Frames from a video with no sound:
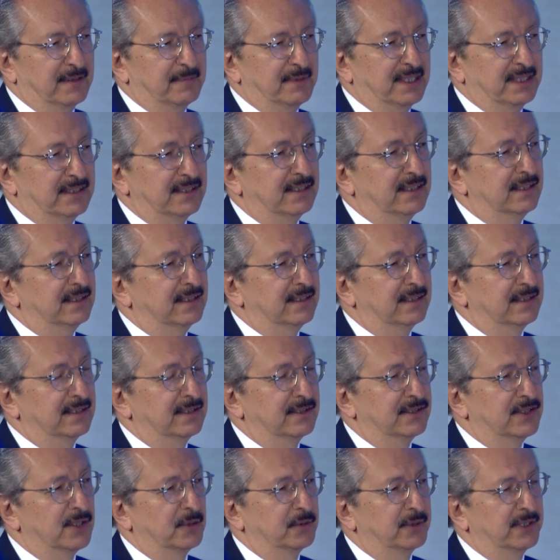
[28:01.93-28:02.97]
met
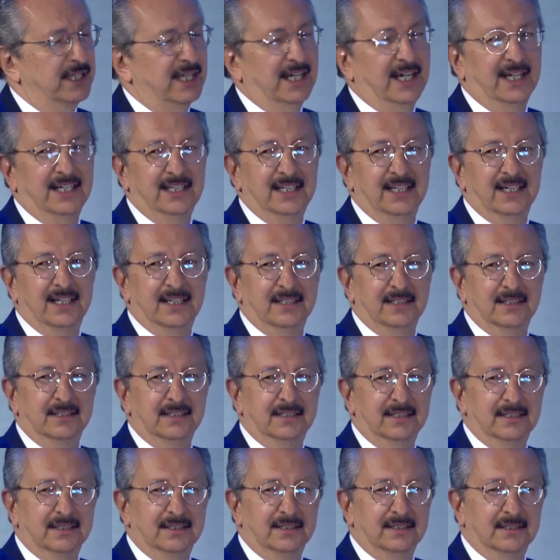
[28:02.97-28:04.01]
Joe Chiani
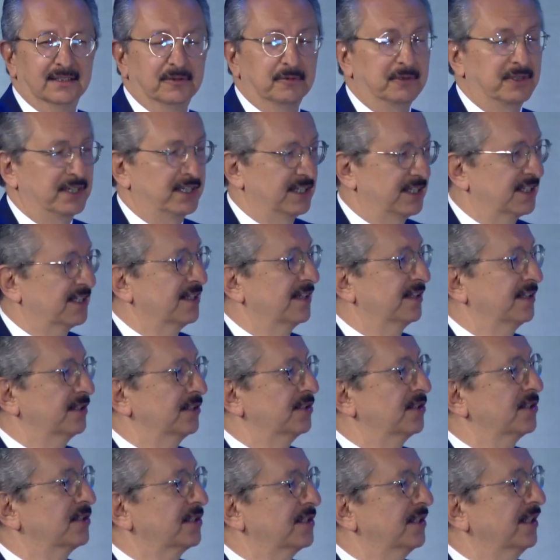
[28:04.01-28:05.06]
and we started to
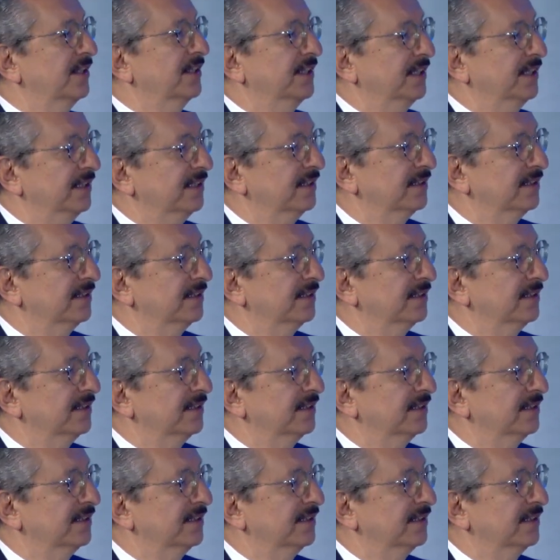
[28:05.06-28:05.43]
study